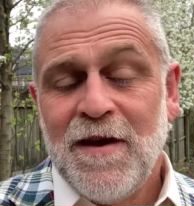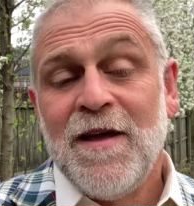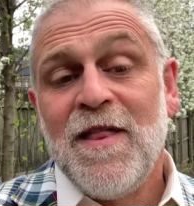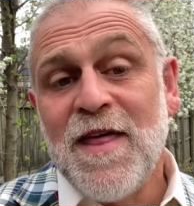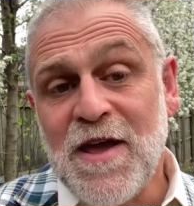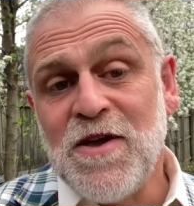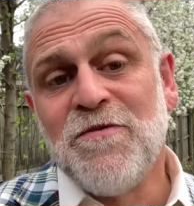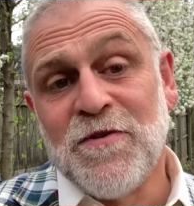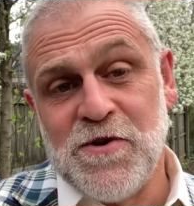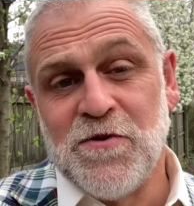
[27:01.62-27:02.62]
Thank you
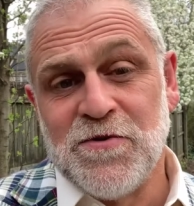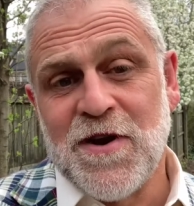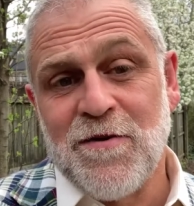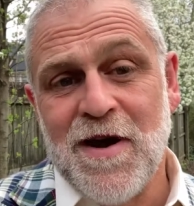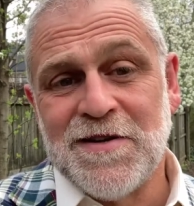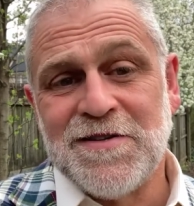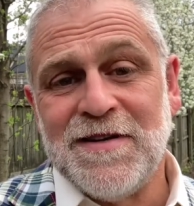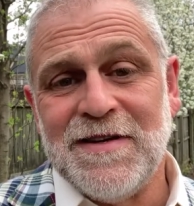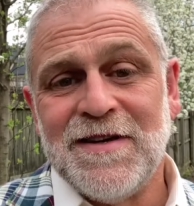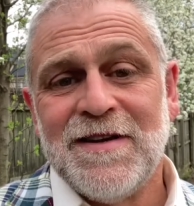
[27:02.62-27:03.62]
for your
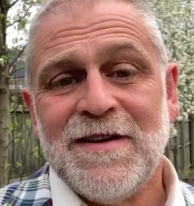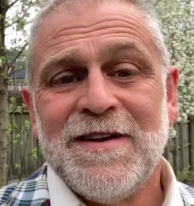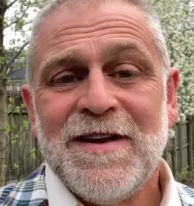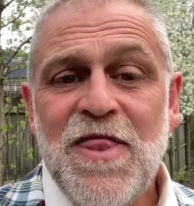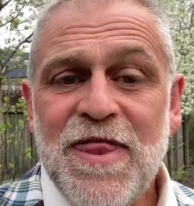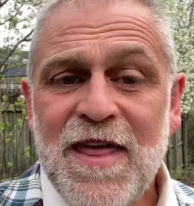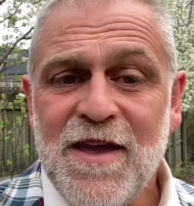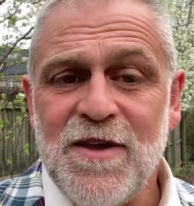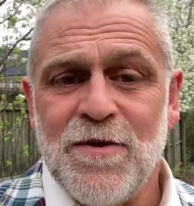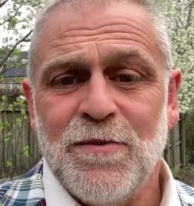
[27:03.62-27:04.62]
generosity, and
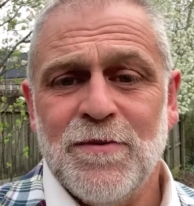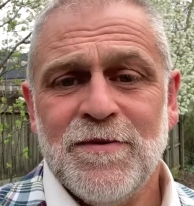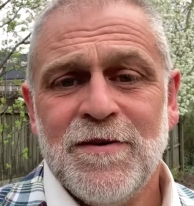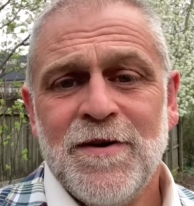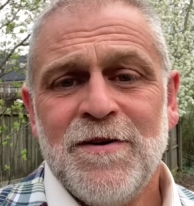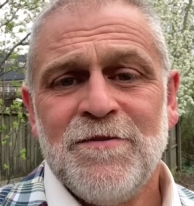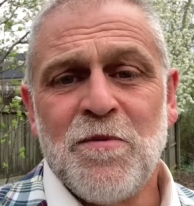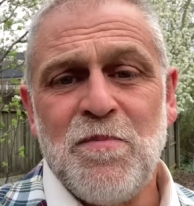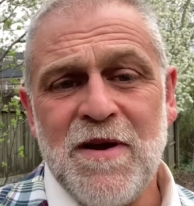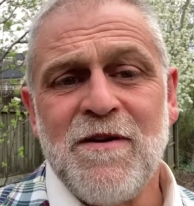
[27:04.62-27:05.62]
thank you for
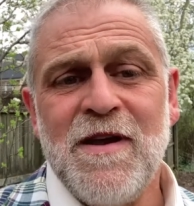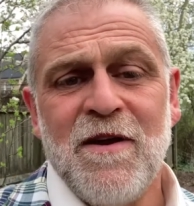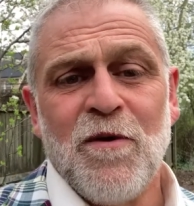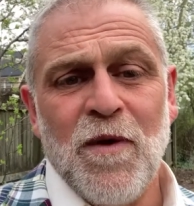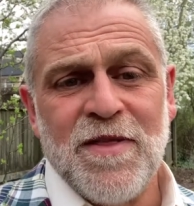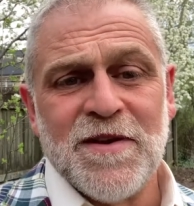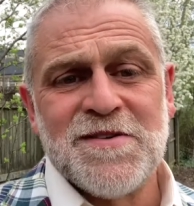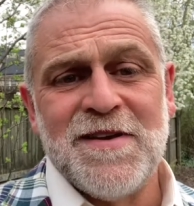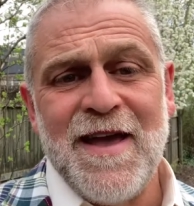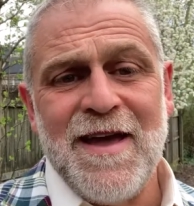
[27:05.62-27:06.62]
being here with us today.